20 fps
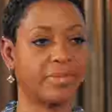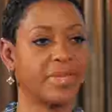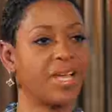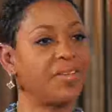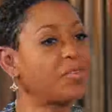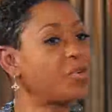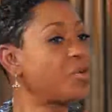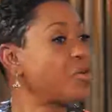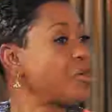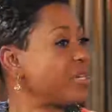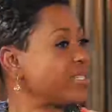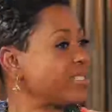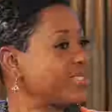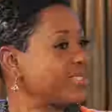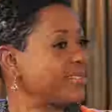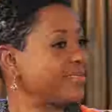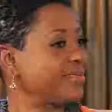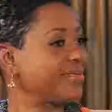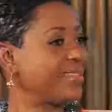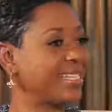of
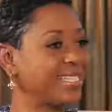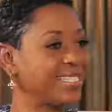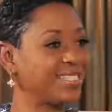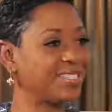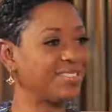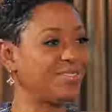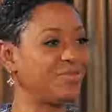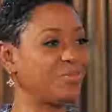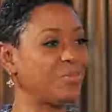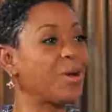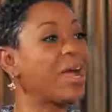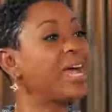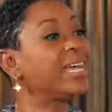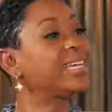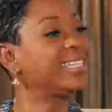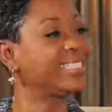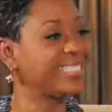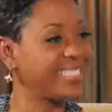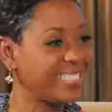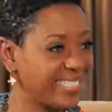course, that's where I
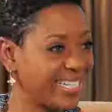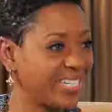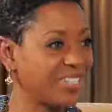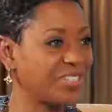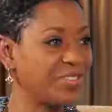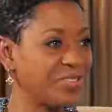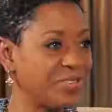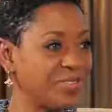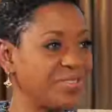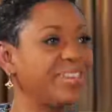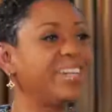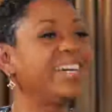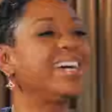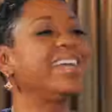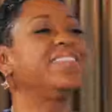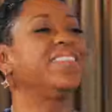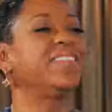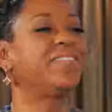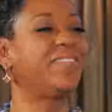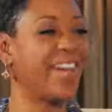get to sell to,
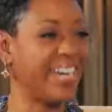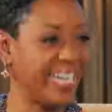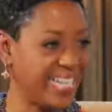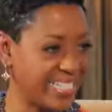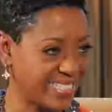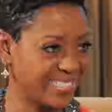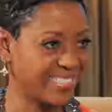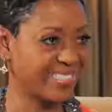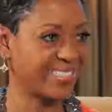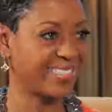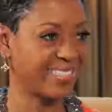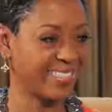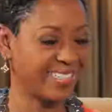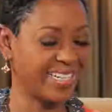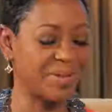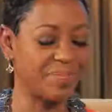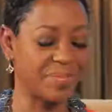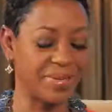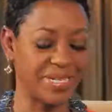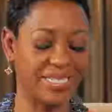the finance
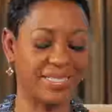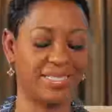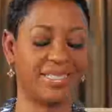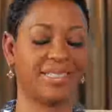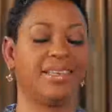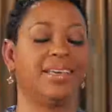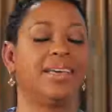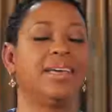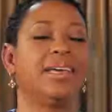companies.